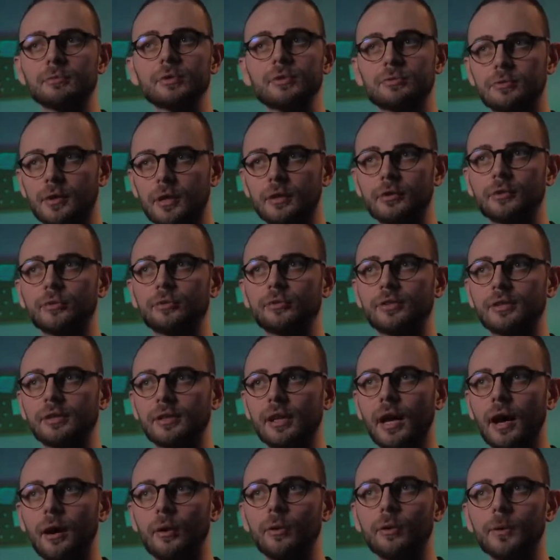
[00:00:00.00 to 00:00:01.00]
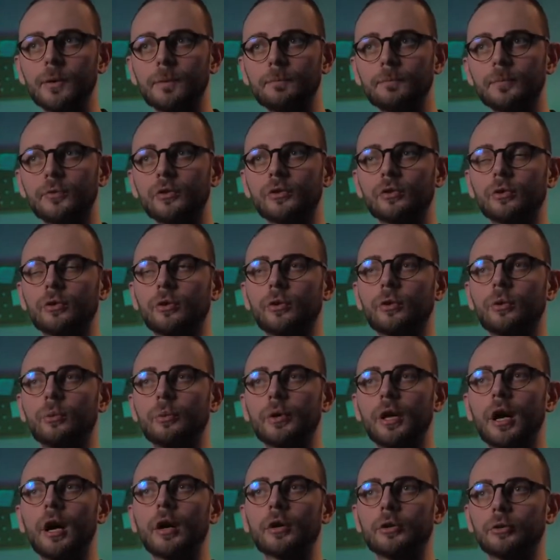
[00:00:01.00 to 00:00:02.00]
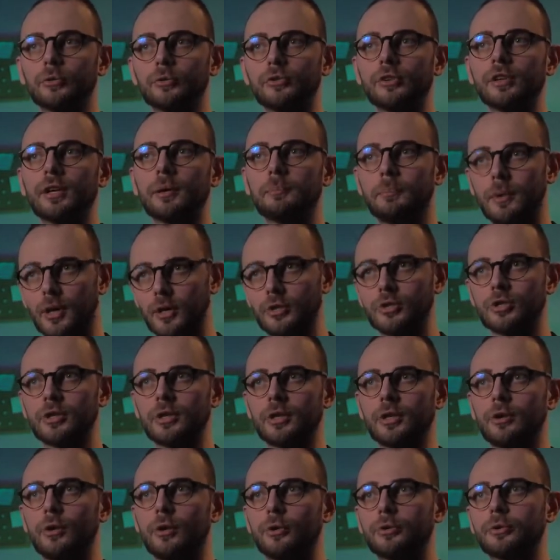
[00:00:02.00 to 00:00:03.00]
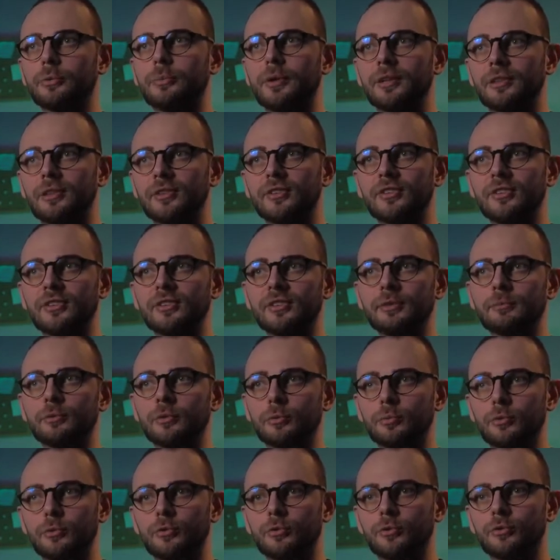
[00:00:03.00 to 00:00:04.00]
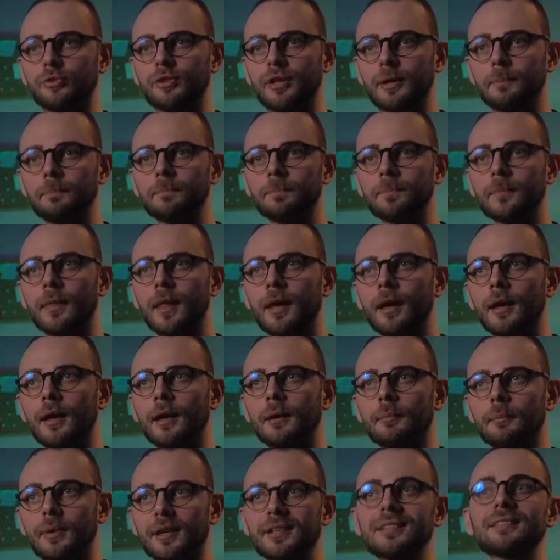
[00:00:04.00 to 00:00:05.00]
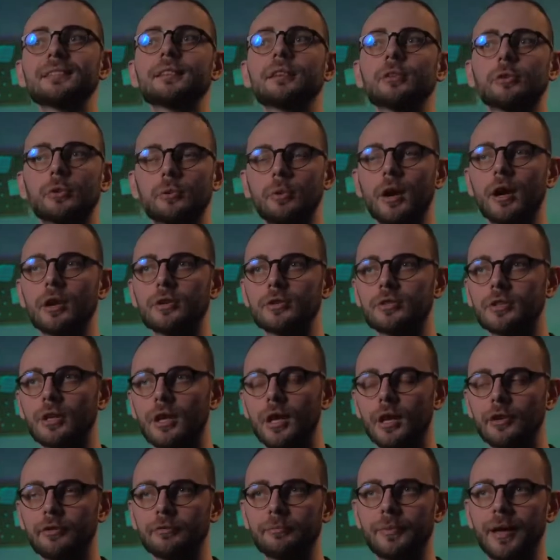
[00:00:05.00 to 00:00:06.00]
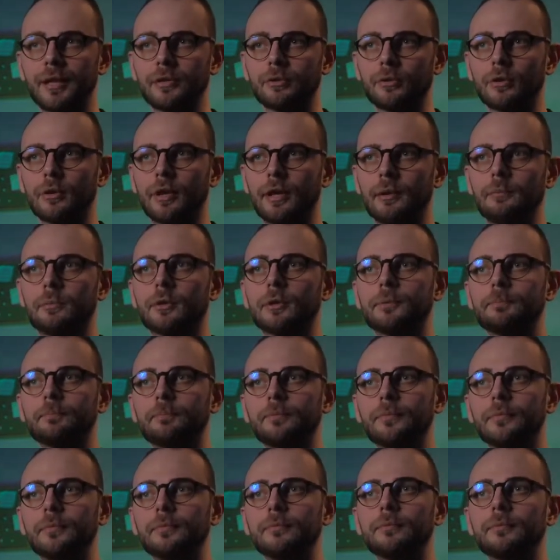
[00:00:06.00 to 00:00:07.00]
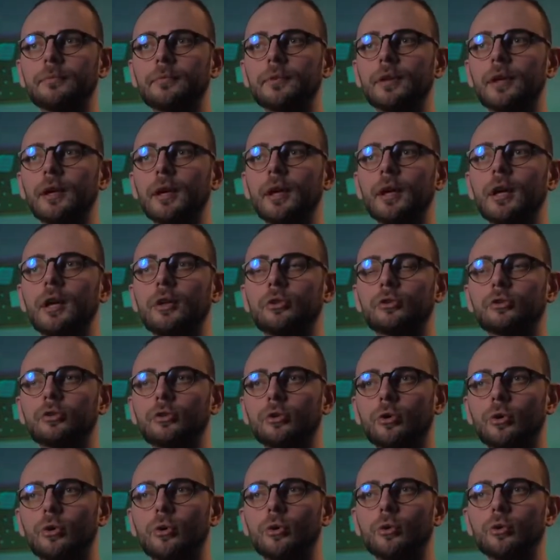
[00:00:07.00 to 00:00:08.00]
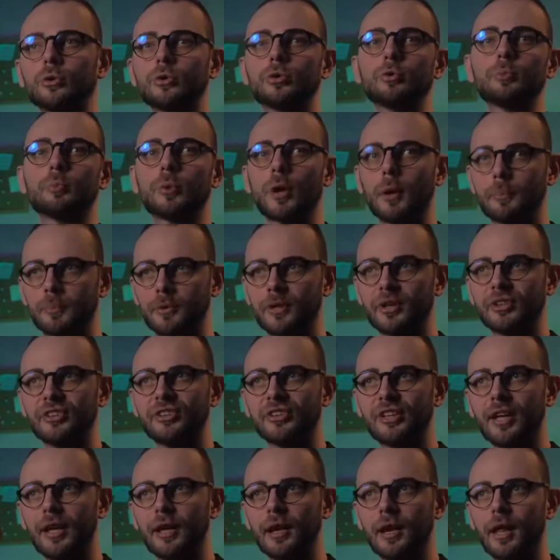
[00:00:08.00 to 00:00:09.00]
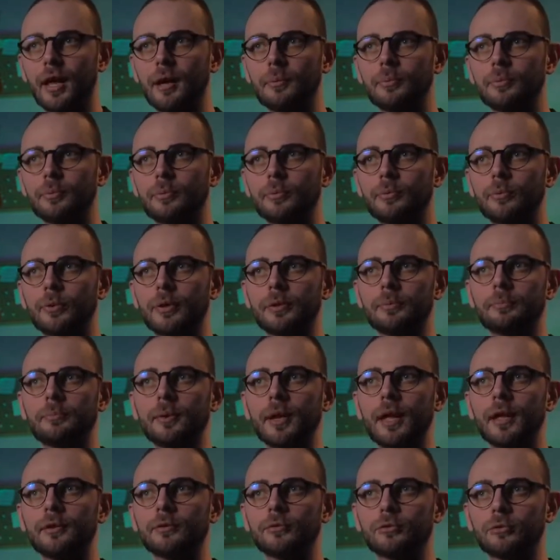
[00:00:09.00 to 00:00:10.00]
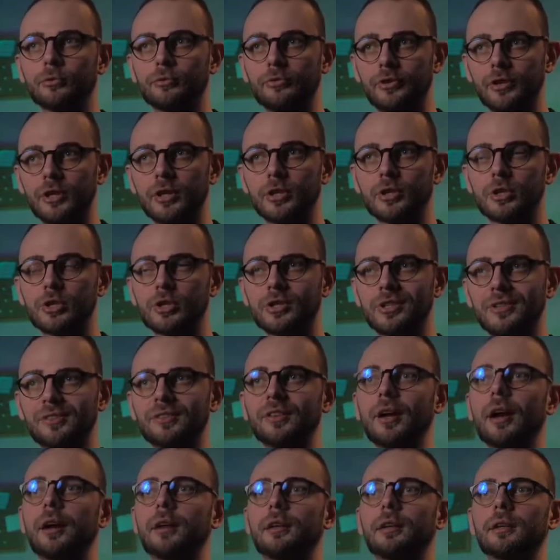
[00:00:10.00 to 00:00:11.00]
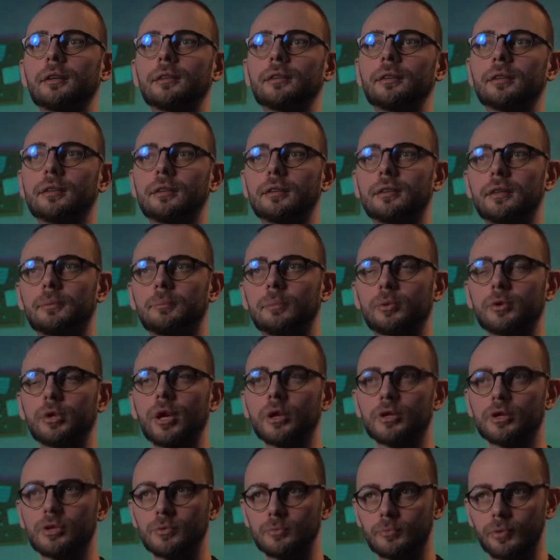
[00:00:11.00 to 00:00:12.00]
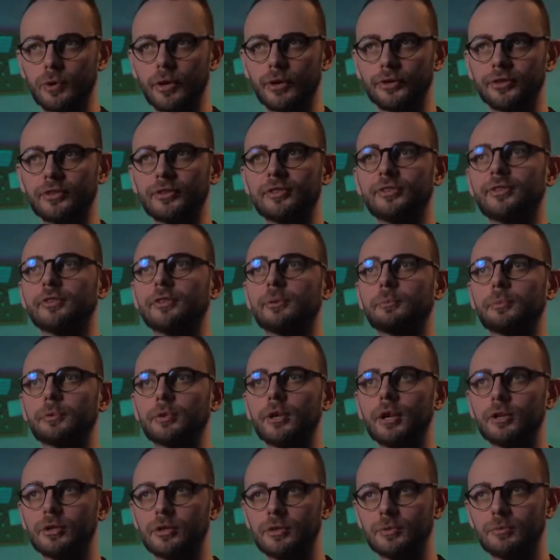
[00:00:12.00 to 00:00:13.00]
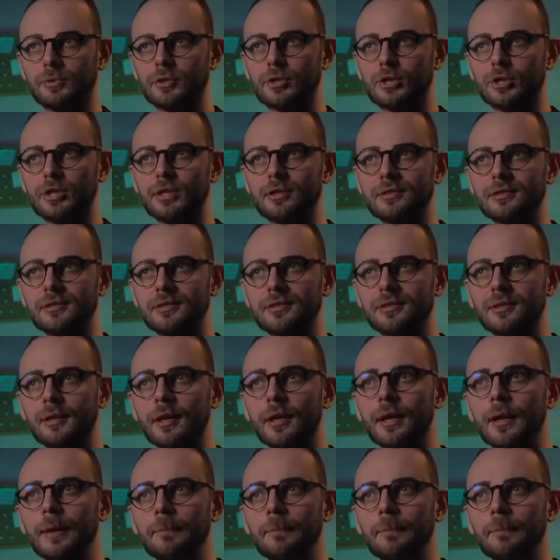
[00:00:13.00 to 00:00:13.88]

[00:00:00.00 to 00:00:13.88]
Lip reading: which we are using now. So we are using a partially automated system to produce them, but it still requires a lot of manual labor. So to properly scale up, we plan to finish designing the production process and the production machines,